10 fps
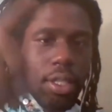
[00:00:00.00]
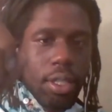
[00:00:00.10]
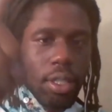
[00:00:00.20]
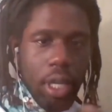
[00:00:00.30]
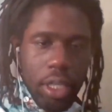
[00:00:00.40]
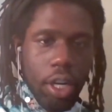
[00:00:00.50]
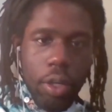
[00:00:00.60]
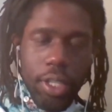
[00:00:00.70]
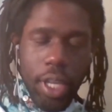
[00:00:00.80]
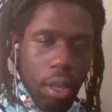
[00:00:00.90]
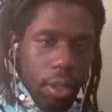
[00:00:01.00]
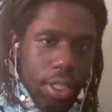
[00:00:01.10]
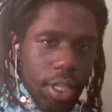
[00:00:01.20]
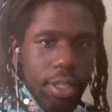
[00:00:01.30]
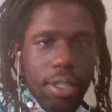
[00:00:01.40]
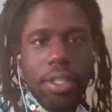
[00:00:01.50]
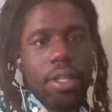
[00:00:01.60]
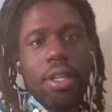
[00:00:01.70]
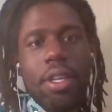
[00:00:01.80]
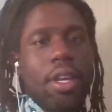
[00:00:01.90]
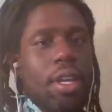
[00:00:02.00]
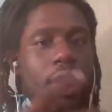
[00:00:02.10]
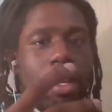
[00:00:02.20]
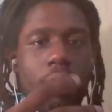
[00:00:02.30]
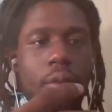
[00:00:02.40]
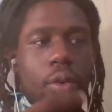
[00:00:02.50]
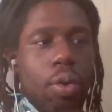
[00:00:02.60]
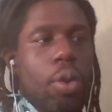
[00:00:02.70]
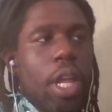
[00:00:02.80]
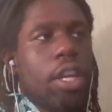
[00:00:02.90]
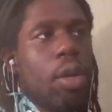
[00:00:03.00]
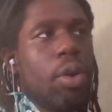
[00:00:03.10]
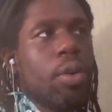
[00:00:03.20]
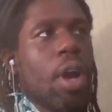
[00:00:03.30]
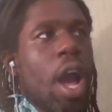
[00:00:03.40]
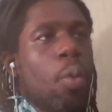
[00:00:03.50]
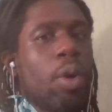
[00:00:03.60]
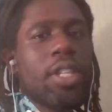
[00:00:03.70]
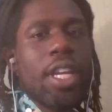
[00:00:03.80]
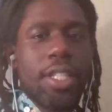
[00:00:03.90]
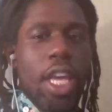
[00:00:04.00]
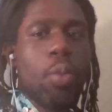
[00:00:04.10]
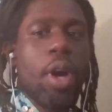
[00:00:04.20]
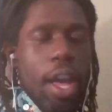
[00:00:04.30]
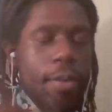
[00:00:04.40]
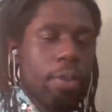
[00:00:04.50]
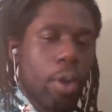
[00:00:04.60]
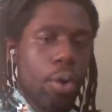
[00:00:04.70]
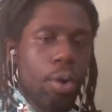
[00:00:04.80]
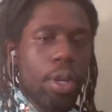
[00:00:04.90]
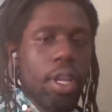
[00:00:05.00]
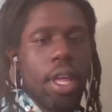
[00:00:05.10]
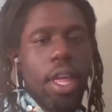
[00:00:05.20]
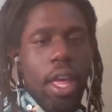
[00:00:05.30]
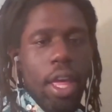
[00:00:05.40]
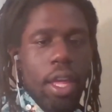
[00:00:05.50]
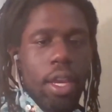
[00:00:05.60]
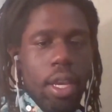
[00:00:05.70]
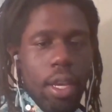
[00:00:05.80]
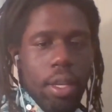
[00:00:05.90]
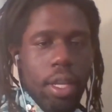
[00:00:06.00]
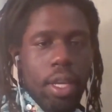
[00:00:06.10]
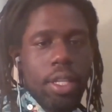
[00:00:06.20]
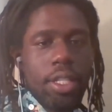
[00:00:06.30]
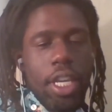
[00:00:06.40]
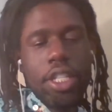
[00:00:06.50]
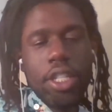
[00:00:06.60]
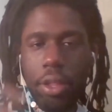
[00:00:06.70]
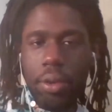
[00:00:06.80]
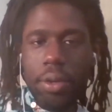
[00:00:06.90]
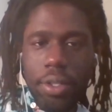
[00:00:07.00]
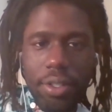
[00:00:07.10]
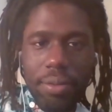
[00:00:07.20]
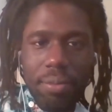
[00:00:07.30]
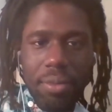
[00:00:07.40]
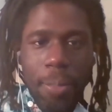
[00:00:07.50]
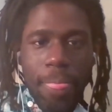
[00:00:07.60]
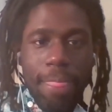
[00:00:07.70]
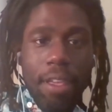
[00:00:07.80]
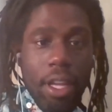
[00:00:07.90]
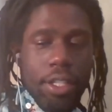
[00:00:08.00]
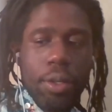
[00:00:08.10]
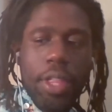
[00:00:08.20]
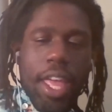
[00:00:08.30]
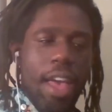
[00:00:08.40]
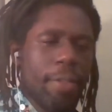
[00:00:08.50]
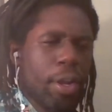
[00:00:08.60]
clinical psychologists who are like, you know what, I want to like take what I've learned and teach others. And so they have like